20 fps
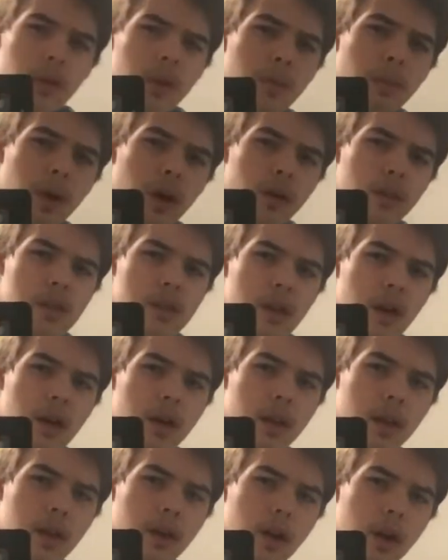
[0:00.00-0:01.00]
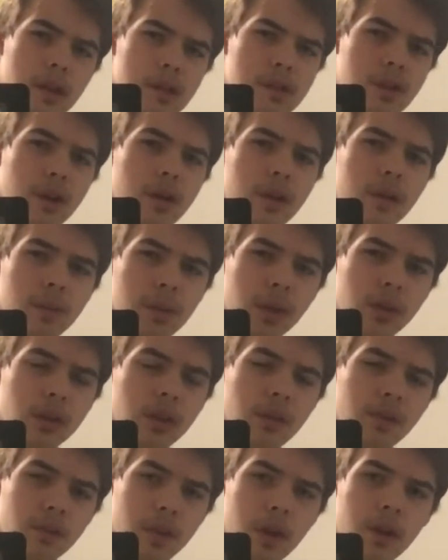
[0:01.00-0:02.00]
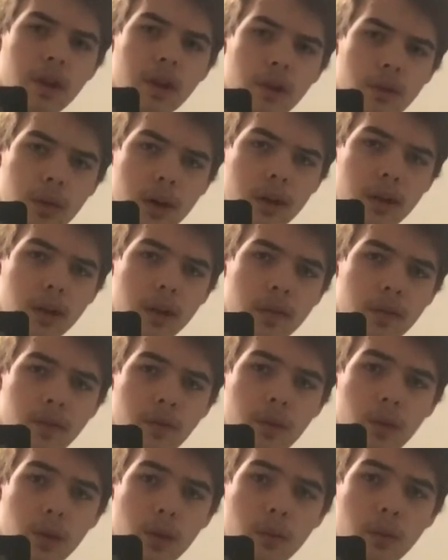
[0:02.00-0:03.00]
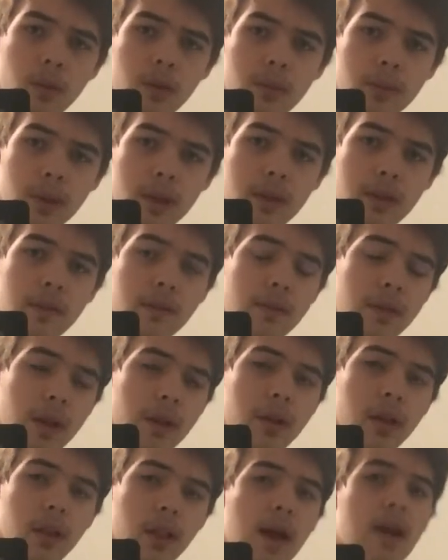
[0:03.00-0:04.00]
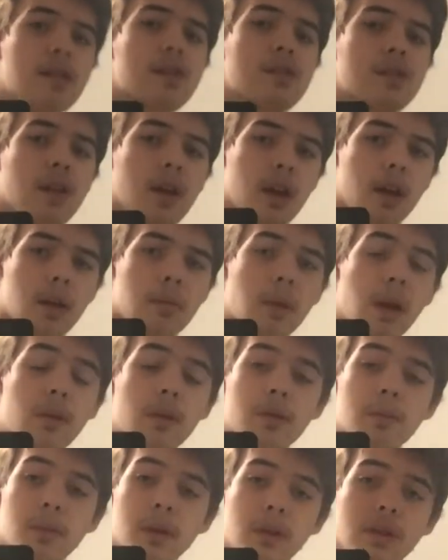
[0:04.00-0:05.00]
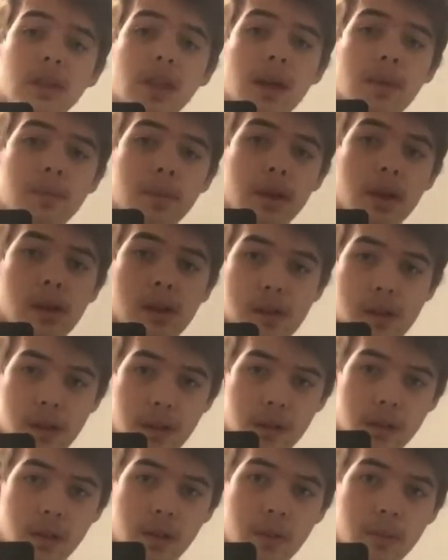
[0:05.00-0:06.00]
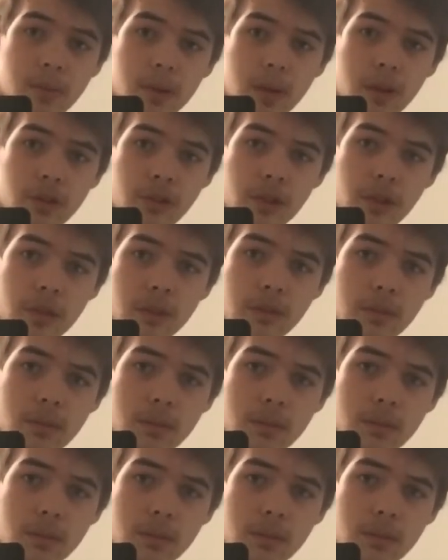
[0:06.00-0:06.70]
When the parts got here, I started building very quickly for what would be the very last time I would build that PC to completion.